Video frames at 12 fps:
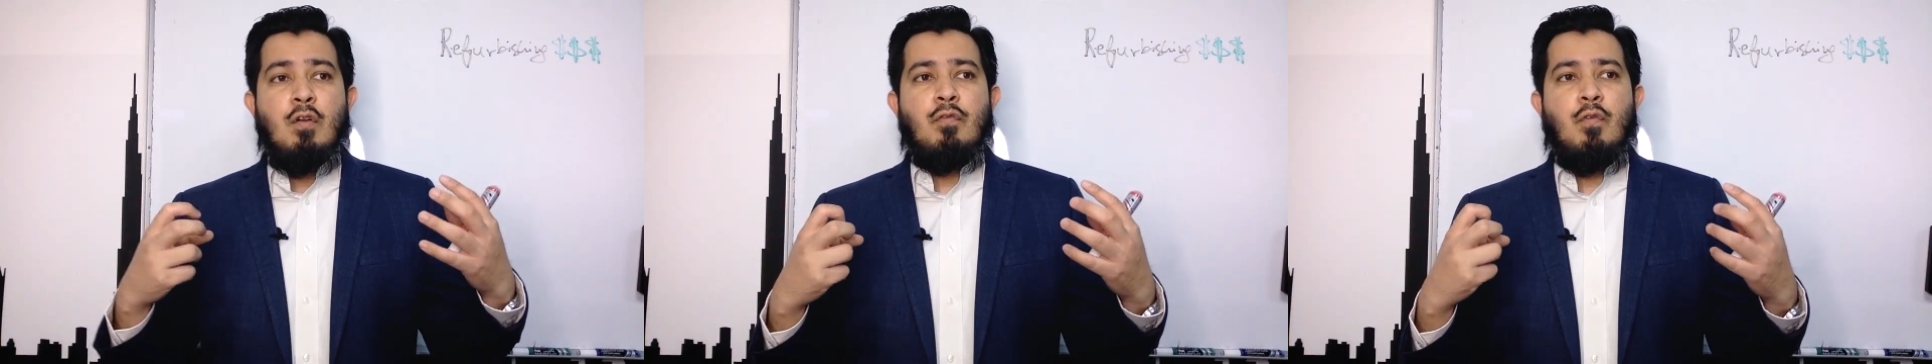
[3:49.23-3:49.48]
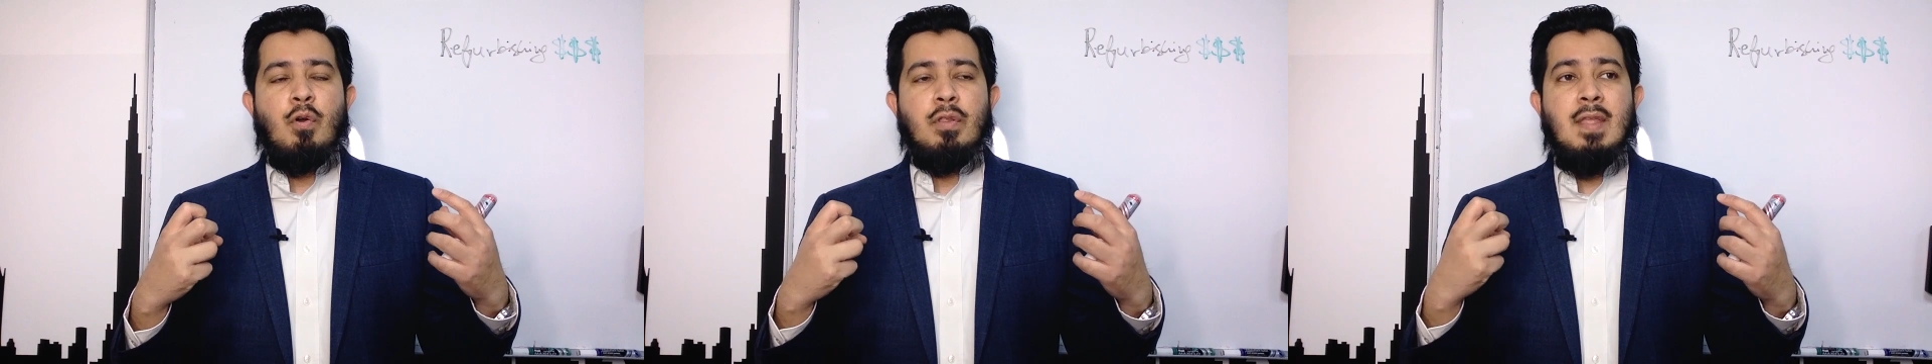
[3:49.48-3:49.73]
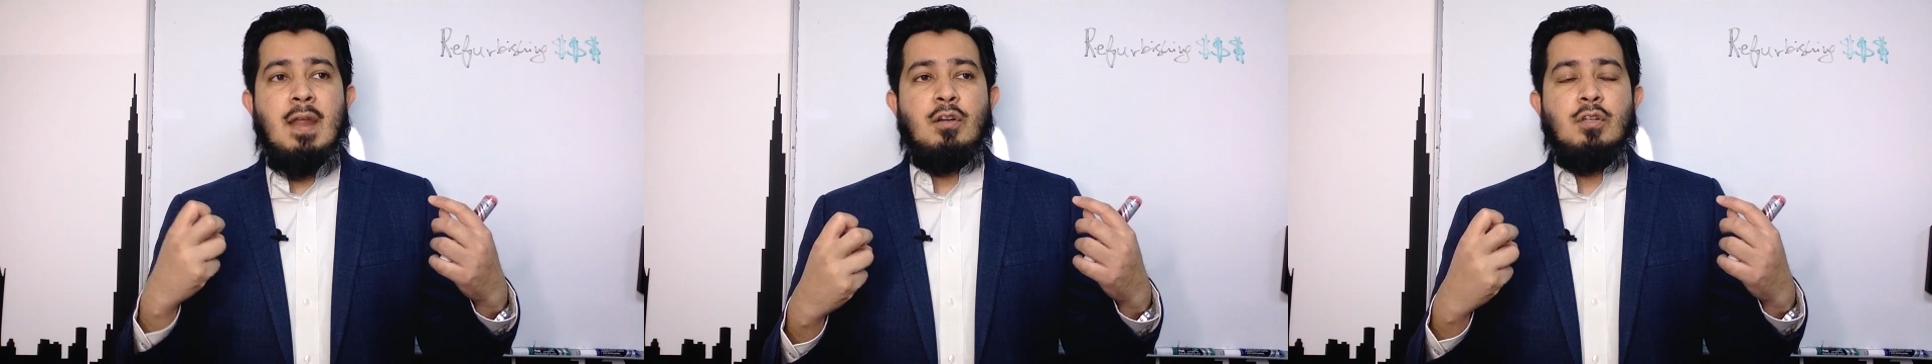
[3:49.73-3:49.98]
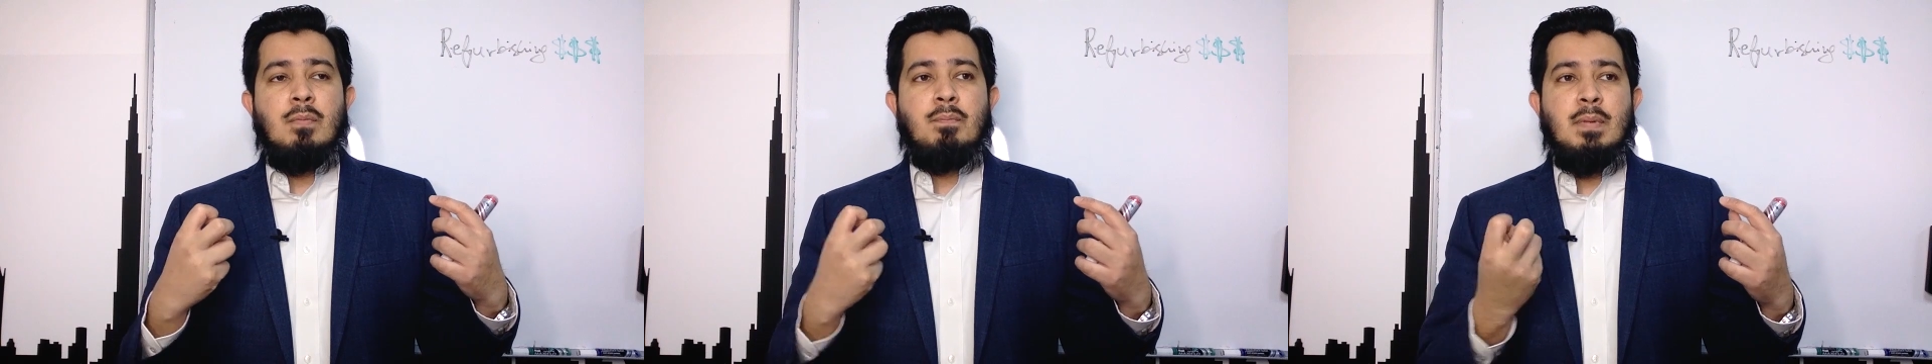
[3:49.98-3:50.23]
for there
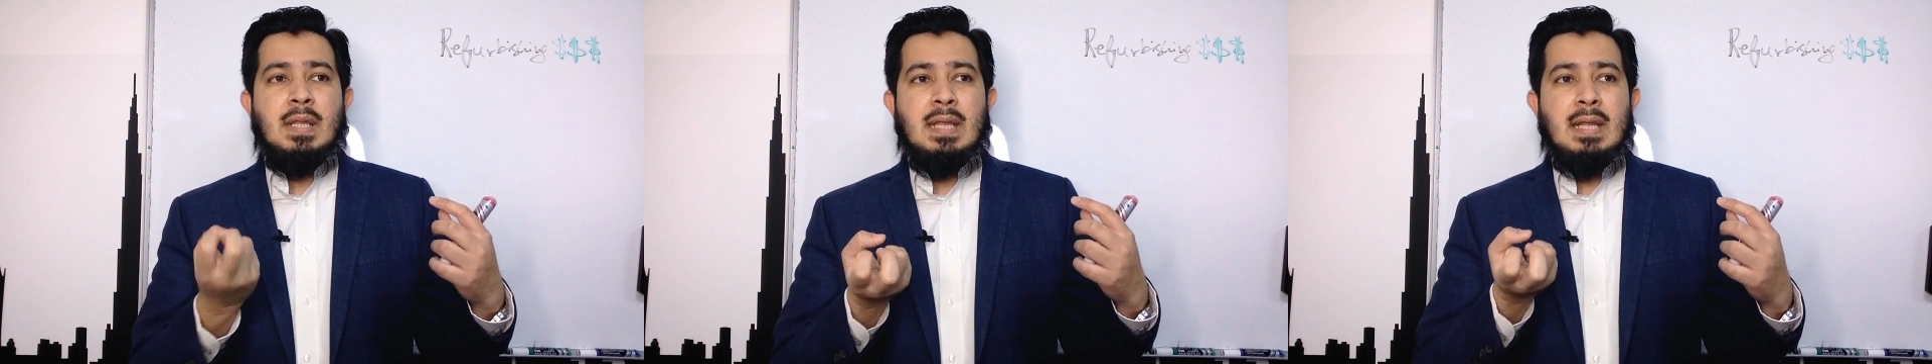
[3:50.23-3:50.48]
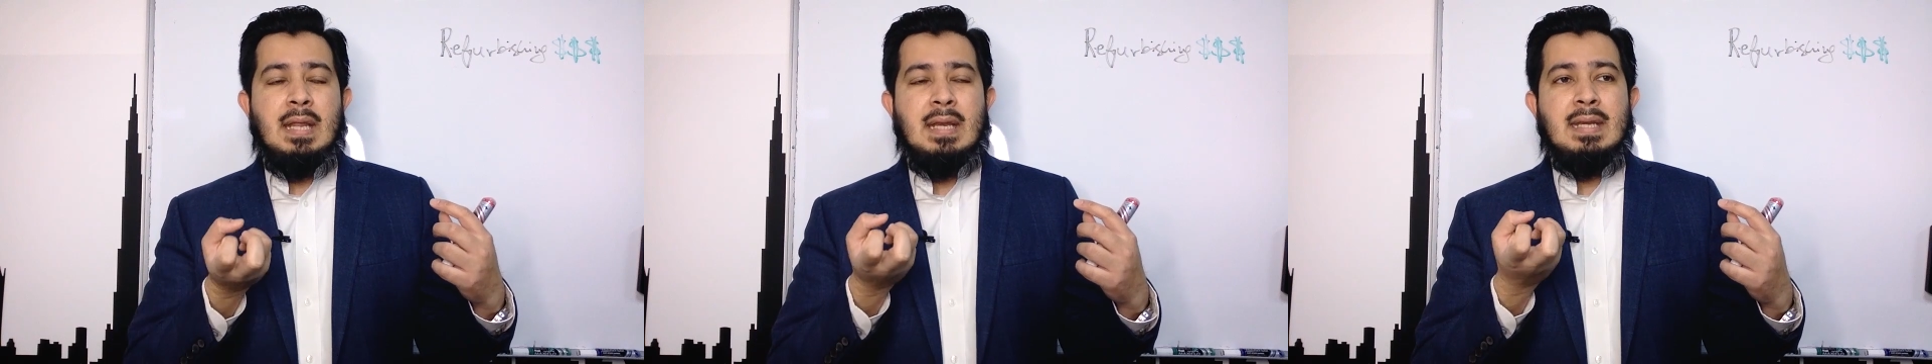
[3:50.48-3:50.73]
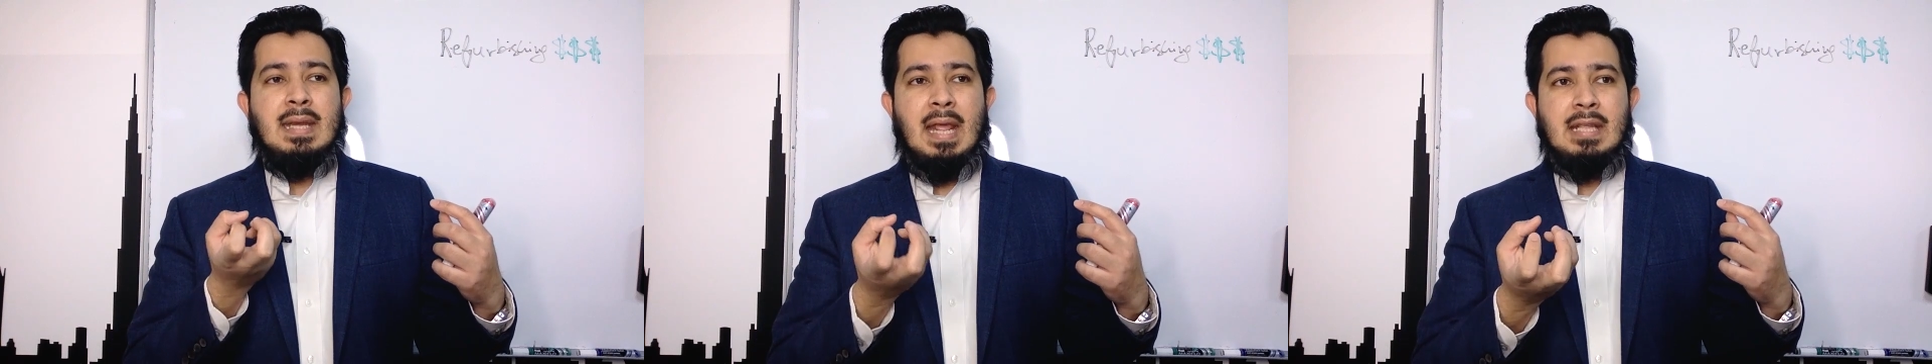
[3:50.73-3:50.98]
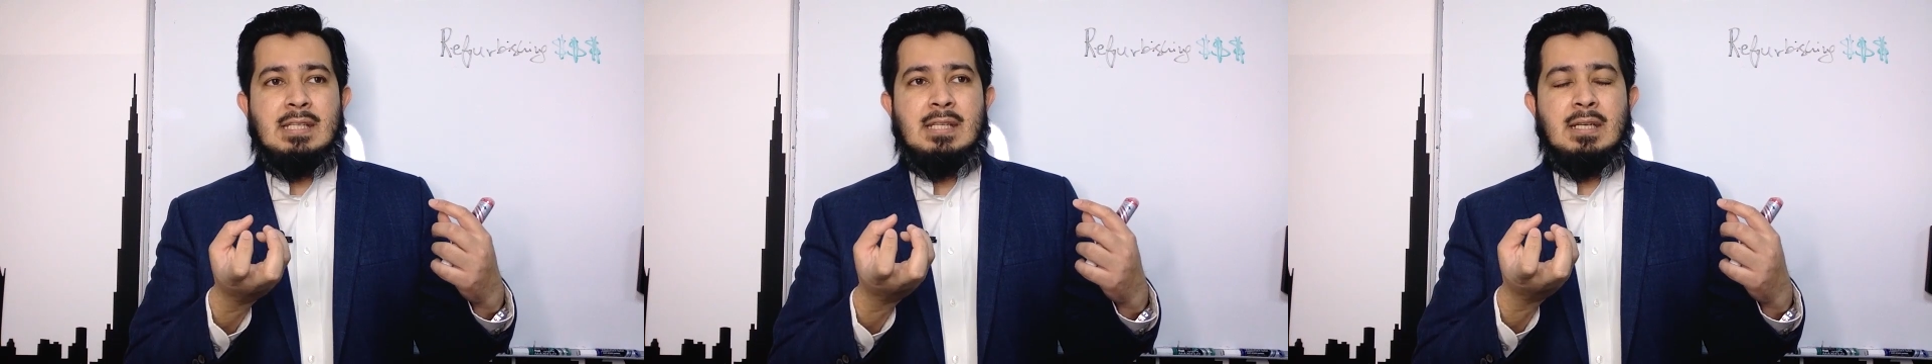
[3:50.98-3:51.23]
to be
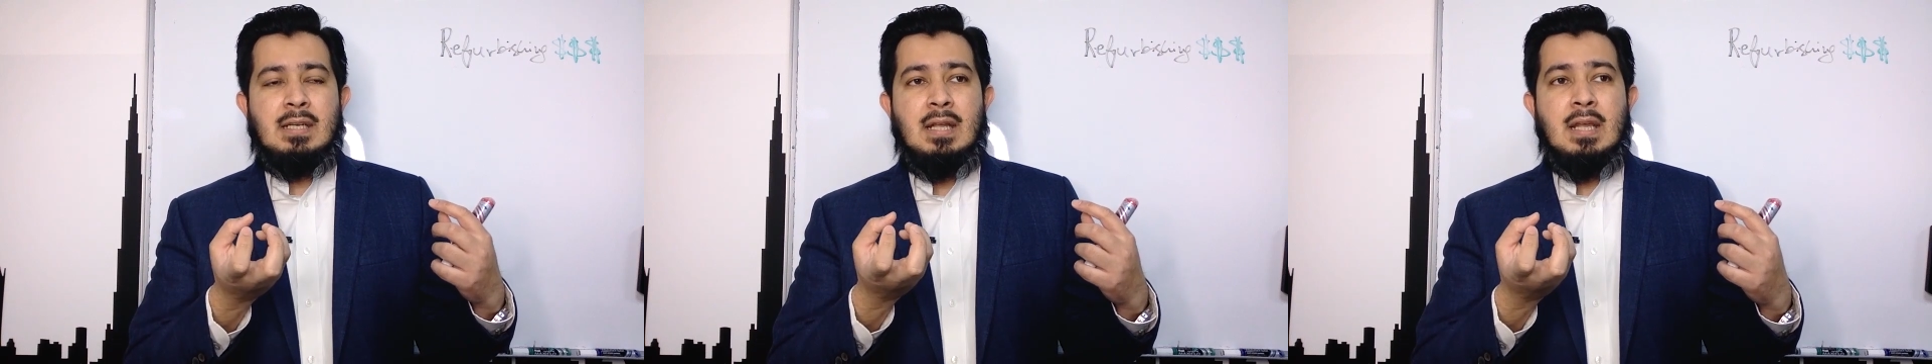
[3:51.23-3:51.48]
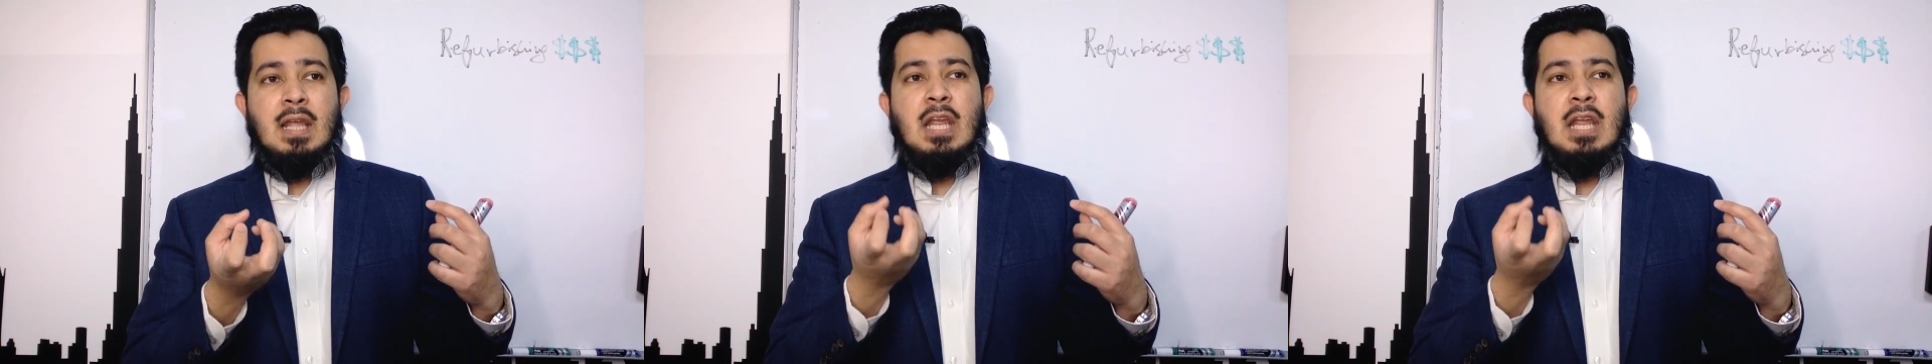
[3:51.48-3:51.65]
nascent